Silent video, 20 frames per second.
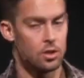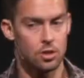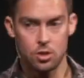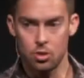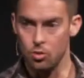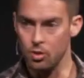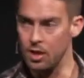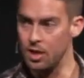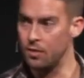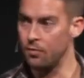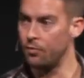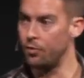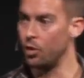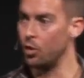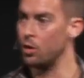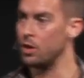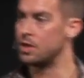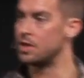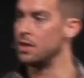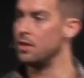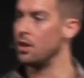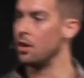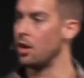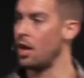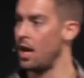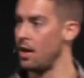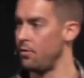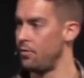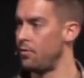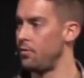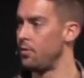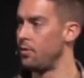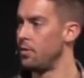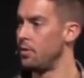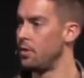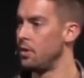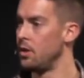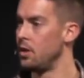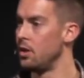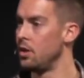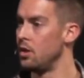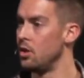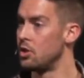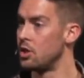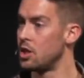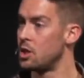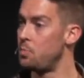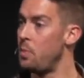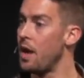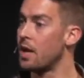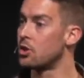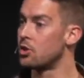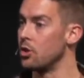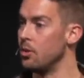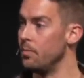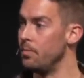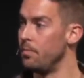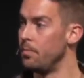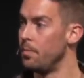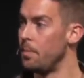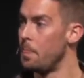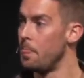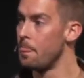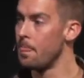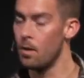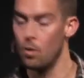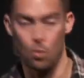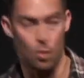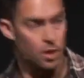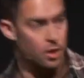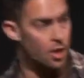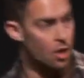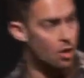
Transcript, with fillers: to influence in their life. There's a spectrum. When